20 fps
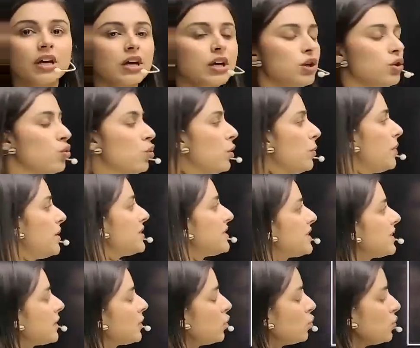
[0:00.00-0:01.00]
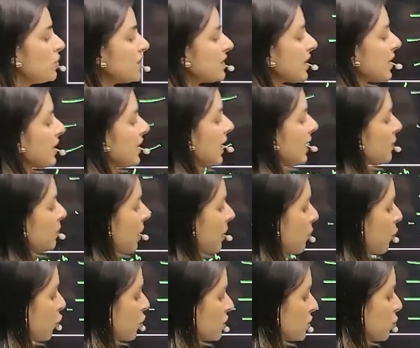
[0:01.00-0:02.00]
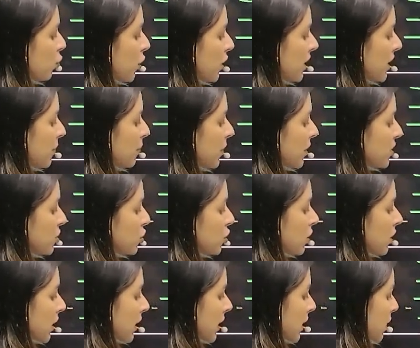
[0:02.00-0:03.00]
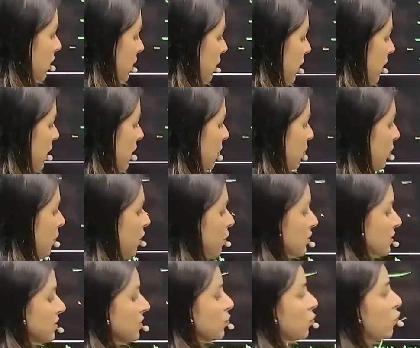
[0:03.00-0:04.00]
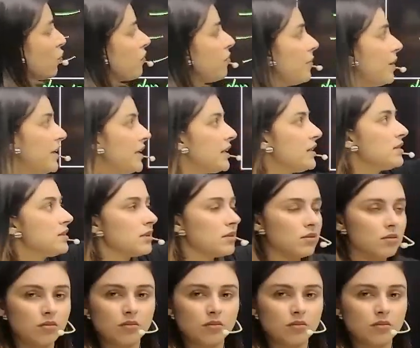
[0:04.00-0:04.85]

you will be you will say that ma'am osmotic pressure here because the movement is